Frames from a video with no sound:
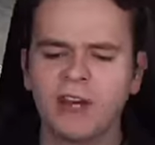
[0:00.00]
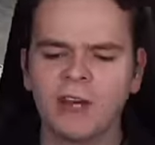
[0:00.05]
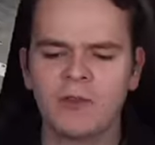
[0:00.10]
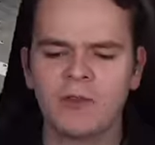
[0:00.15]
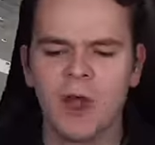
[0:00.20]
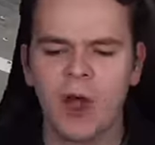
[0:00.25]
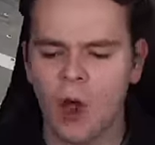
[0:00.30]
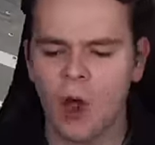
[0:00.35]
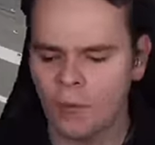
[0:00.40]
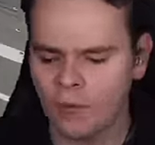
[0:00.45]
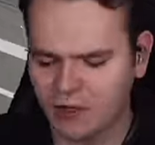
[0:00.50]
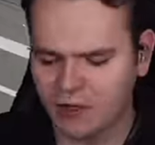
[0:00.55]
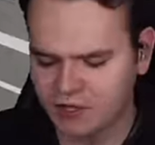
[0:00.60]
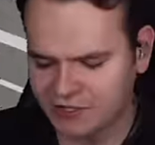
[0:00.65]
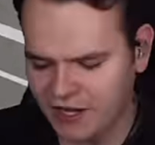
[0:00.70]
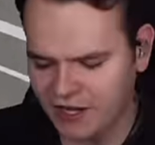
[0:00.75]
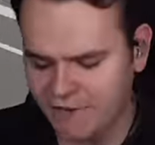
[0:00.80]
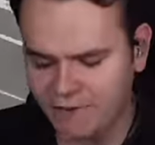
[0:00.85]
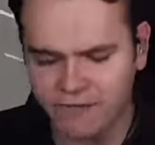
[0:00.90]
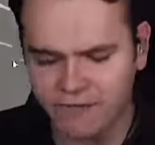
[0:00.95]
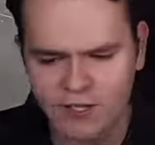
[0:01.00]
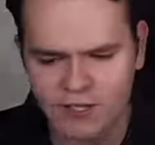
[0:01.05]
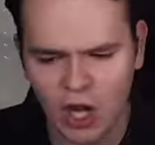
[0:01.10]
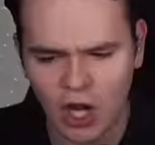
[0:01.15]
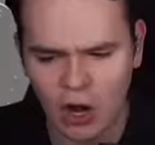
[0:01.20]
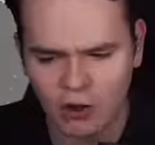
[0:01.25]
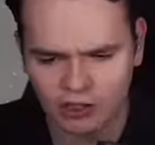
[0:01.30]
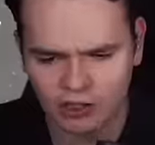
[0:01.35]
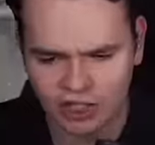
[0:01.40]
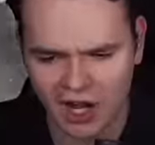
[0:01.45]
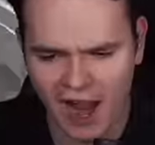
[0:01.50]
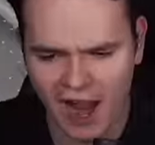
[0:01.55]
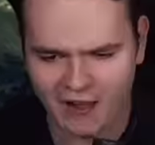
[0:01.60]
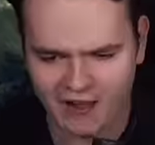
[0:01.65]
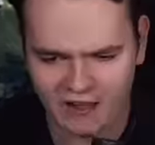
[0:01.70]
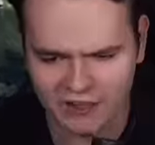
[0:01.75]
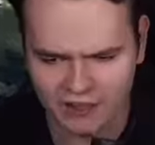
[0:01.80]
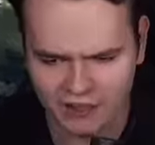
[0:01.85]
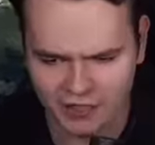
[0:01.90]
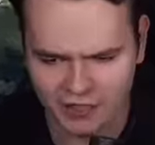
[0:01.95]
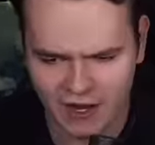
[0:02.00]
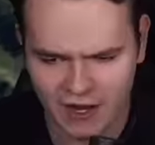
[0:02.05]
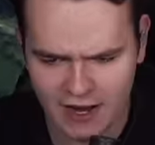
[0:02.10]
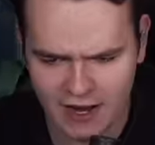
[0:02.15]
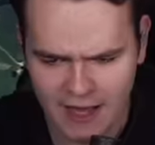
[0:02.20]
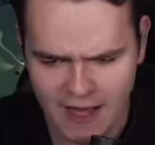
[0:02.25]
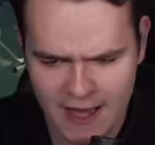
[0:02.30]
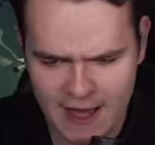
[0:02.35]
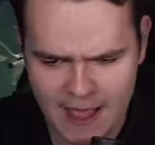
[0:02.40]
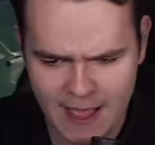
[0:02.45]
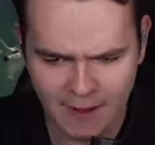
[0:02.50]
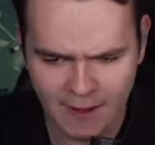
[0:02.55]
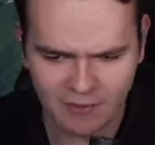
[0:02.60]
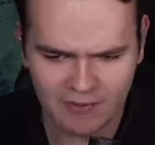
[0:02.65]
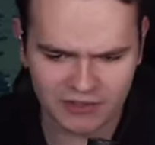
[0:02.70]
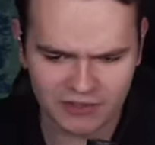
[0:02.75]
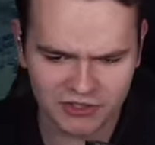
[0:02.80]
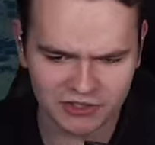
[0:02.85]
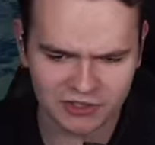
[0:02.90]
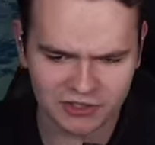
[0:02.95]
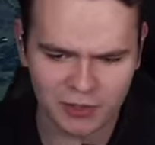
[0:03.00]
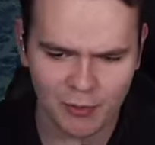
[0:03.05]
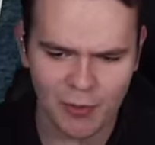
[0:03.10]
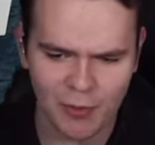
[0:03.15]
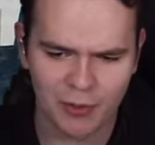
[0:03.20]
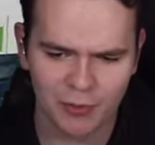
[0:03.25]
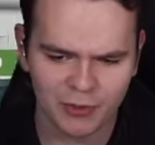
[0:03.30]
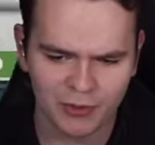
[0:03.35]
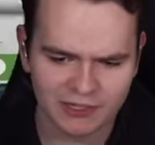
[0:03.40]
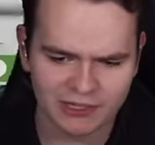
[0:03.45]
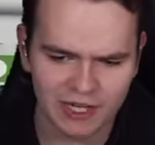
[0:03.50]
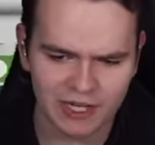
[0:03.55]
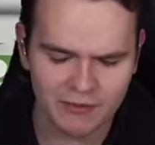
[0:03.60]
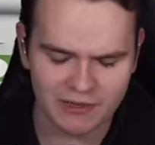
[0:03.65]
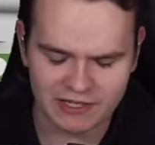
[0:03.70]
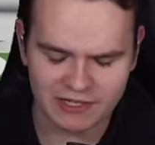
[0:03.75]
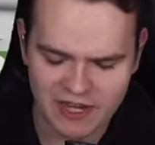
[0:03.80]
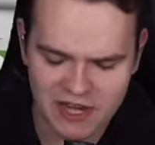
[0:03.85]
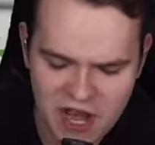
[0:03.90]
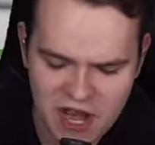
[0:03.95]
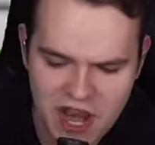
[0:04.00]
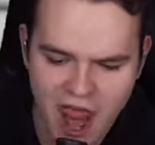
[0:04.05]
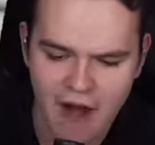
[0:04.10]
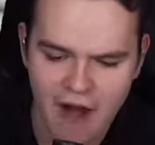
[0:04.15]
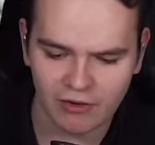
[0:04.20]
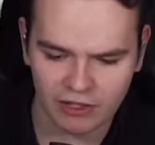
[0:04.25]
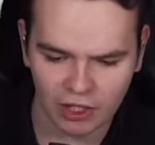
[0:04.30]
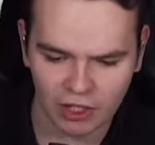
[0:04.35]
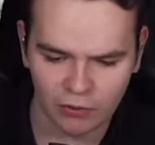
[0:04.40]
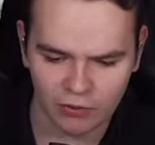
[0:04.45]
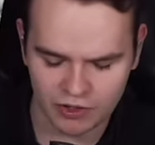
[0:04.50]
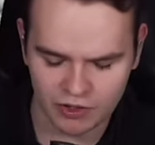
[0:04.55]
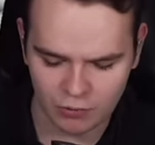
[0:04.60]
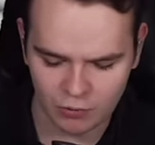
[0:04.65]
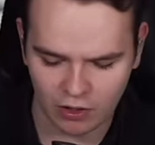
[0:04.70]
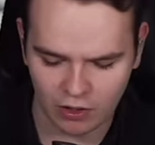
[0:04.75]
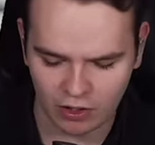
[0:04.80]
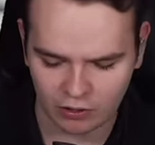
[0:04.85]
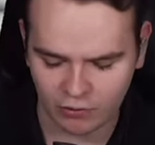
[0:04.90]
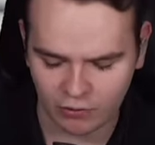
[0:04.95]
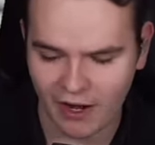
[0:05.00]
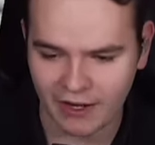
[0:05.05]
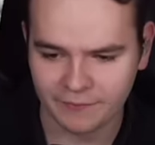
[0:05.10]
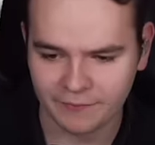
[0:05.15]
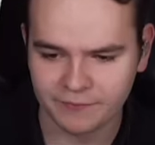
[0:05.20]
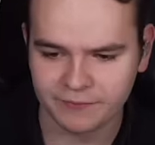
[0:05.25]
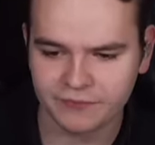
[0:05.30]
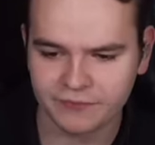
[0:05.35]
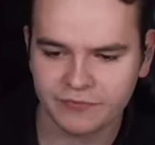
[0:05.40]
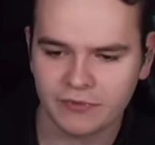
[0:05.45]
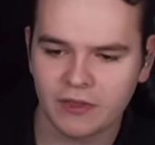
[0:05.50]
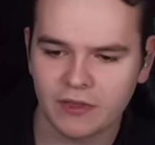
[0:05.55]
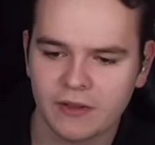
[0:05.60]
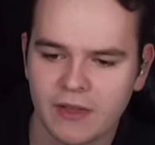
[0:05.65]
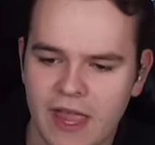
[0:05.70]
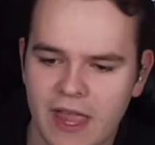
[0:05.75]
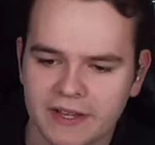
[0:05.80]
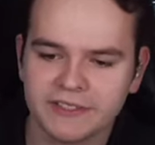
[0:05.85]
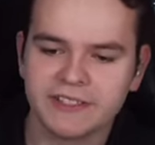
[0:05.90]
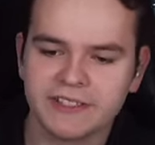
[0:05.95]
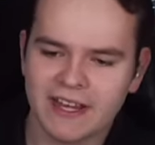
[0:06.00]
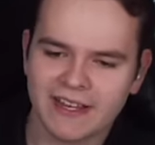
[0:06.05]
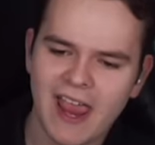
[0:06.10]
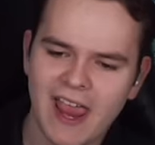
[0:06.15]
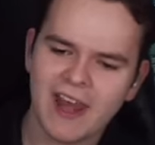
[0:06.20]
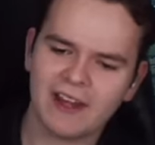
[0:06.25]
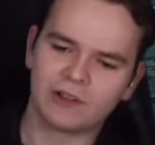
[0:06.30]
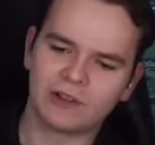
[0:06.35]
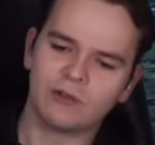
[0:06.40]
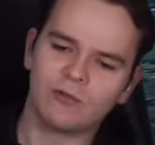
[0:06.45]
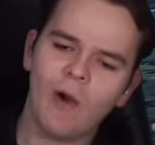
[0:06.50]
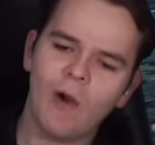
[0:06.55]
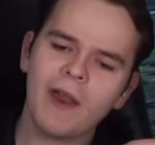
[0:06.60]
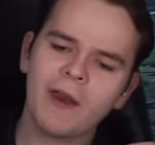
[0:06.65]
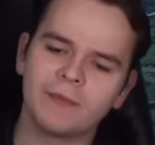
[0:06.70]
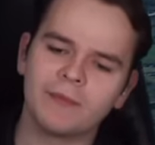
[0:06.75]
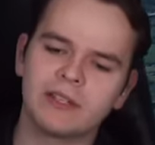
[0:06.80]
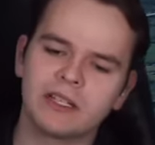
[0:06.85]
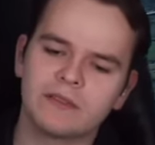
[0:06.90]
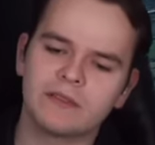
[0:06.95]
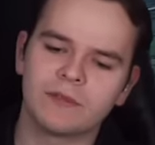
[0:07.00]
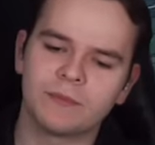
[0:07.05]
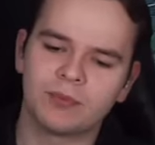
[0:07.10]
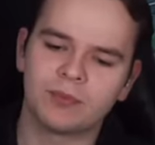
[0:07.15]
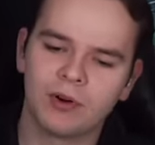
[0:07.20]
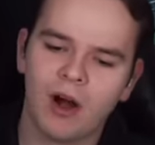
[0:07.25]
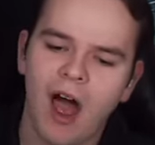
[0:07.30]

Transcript: bigger, though, there's definitely no chance. This is 737. It's never going to work, right? It's, again, quite a big of a